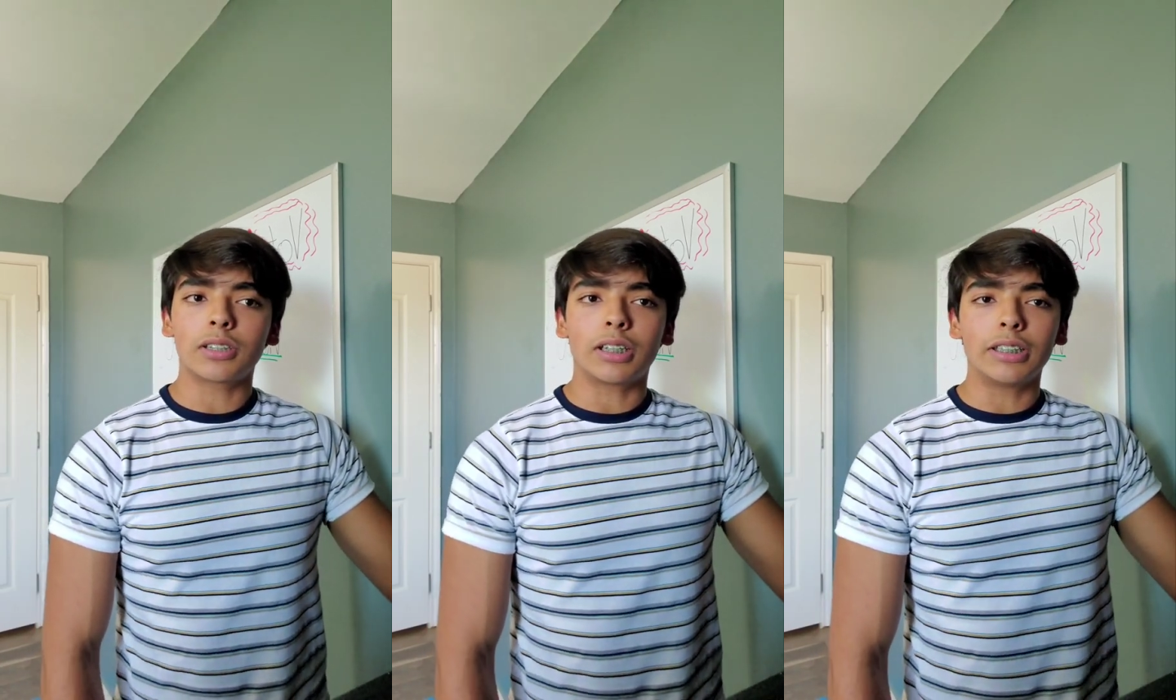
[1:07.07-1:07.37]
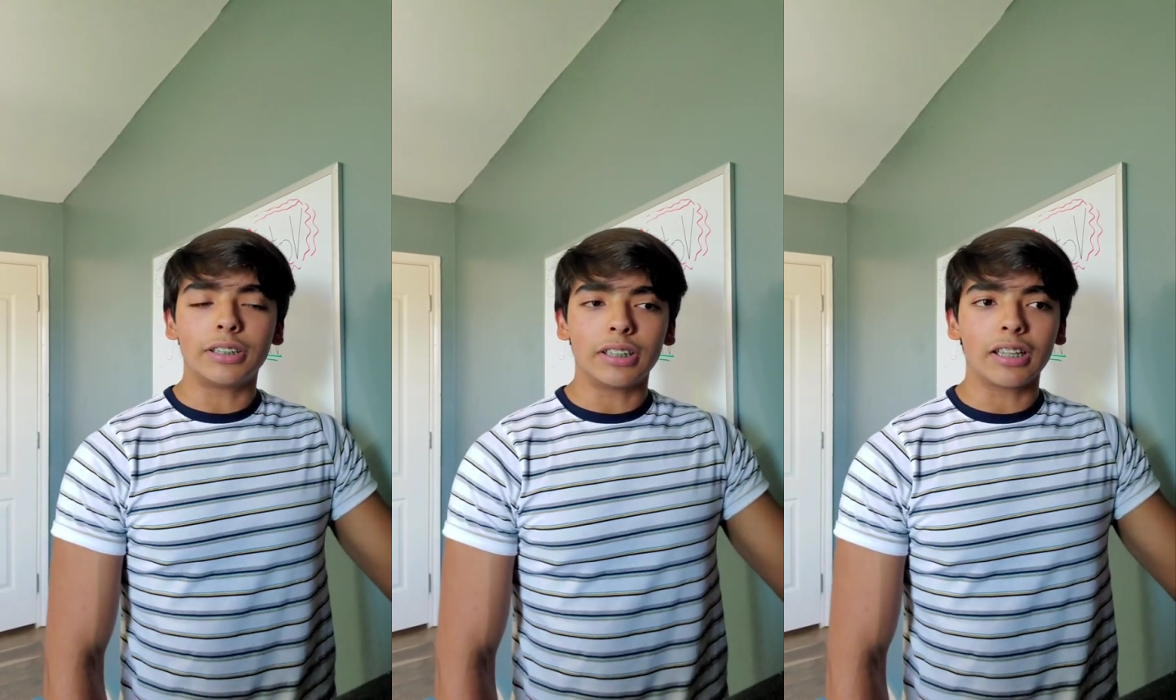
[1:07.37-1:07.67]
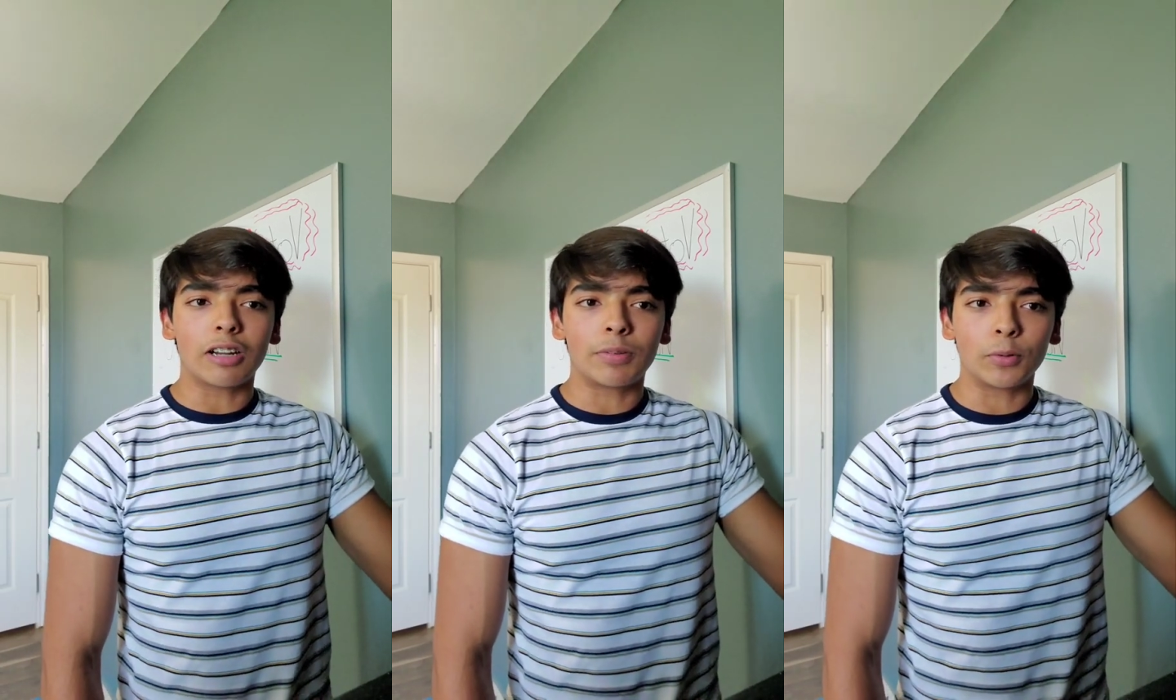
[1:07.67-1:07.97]
A
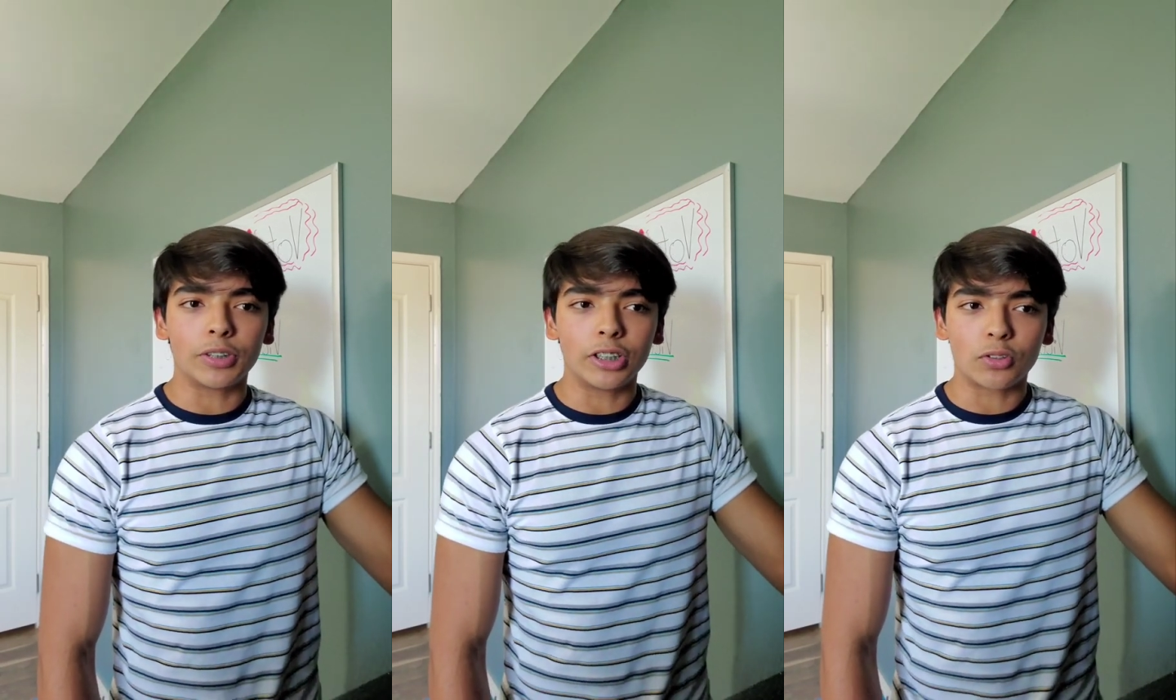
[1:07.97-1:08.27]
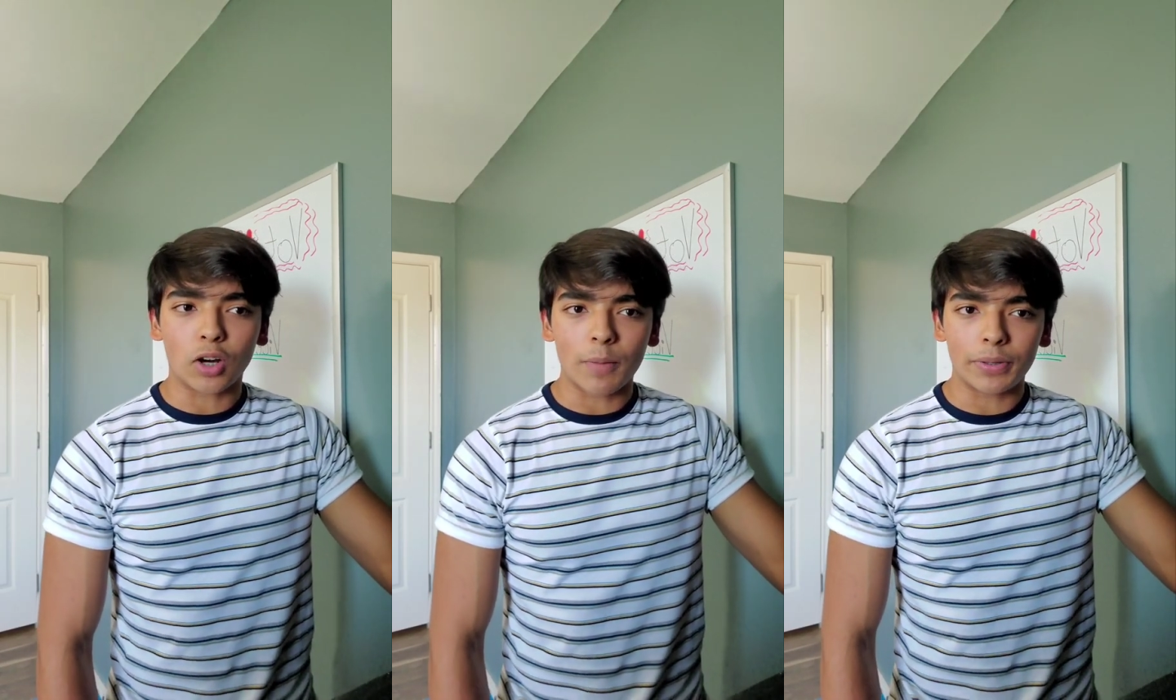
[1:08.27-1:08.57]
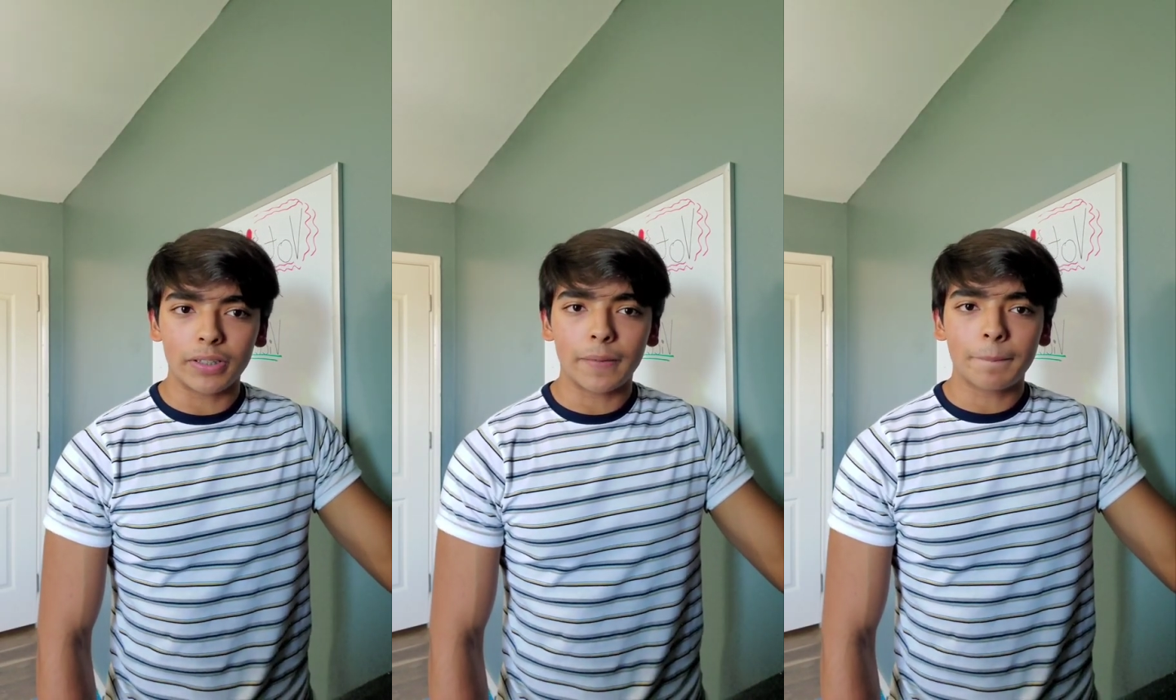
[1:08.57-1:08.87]
lot of people did
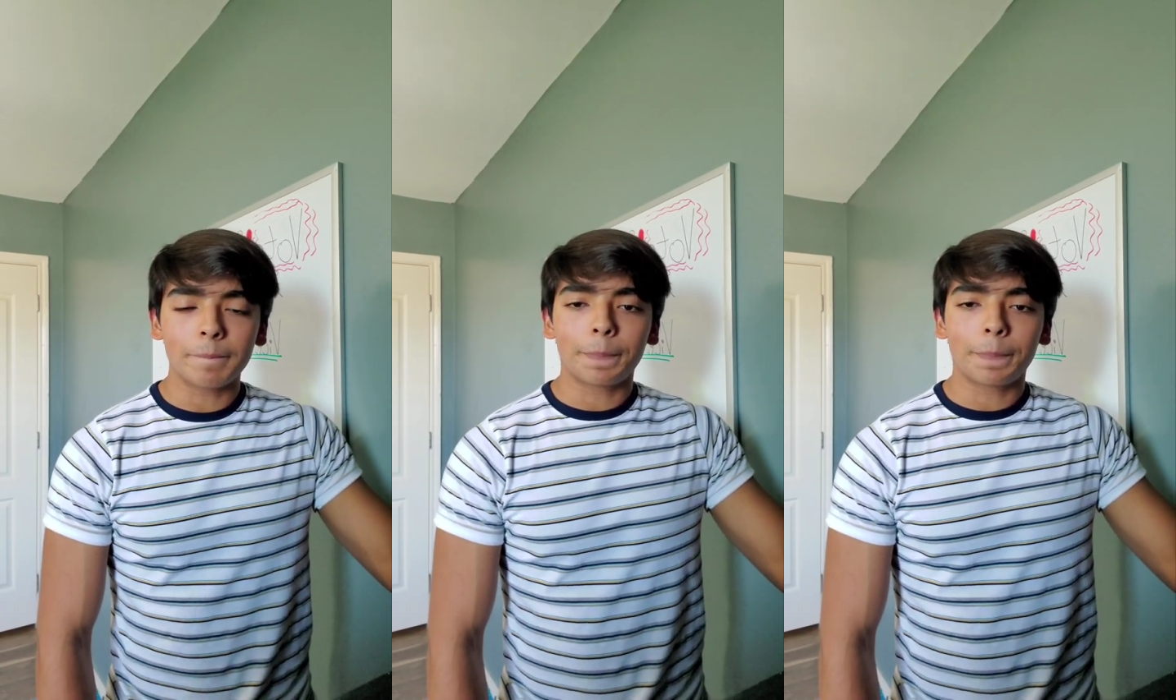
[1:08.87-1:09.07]
drop it,